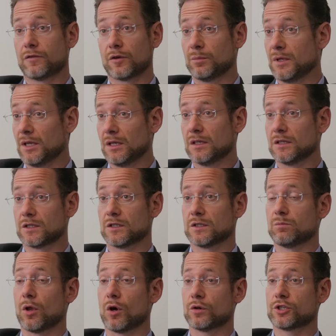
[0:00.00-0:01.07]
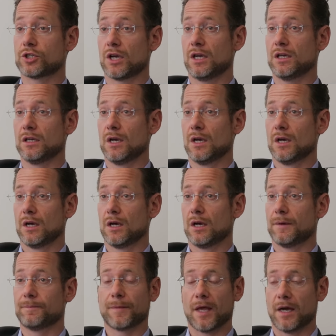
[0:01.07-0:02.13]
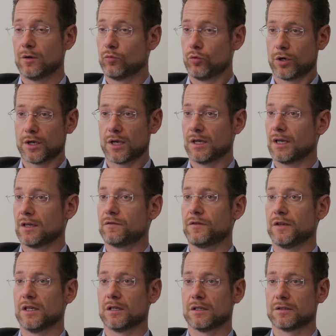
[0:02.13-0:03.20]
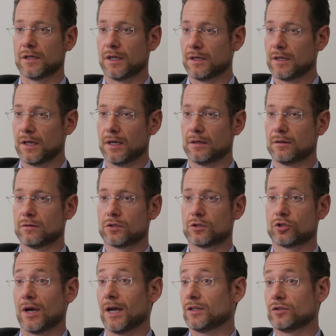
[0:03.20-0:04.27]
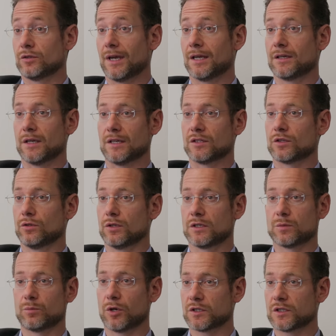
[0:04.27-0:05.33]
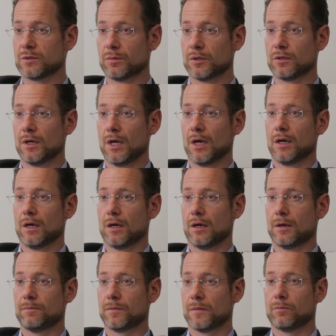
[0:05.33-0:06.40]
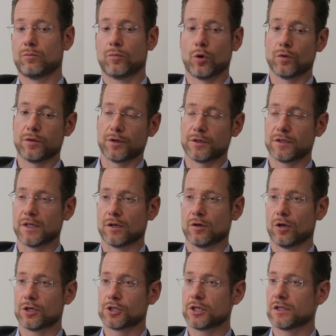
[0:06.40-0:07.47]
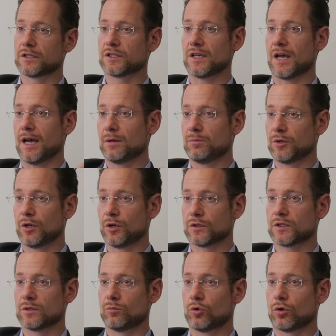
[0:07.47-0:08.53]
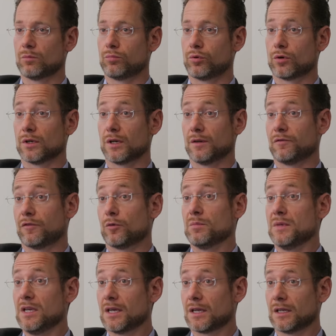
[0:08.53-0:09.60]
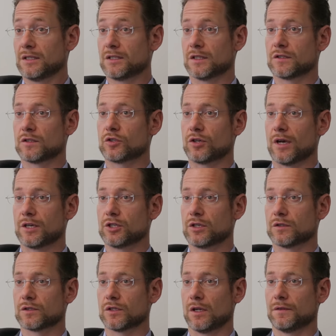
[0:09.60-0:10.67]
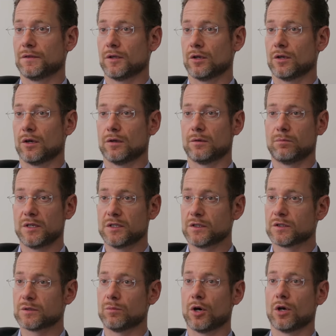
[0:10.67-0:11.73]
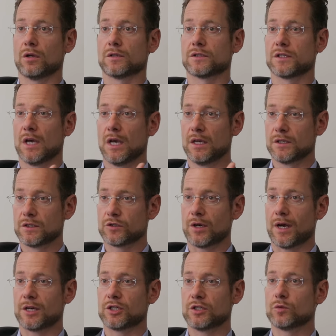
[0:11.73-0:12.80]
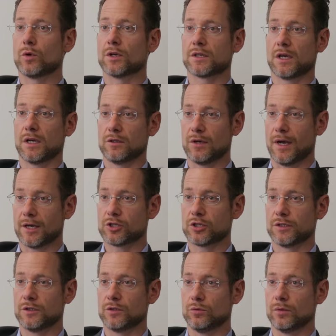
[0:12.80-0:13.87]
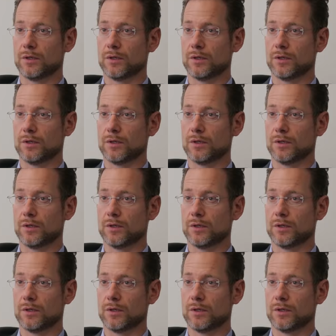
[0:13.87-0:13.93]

For me, this is blockchain, and work in that field and try to get as good as possible, both on the technological side, but also more importantly for me, at least as a strategy consultant, on business models, strategies, what can you actually do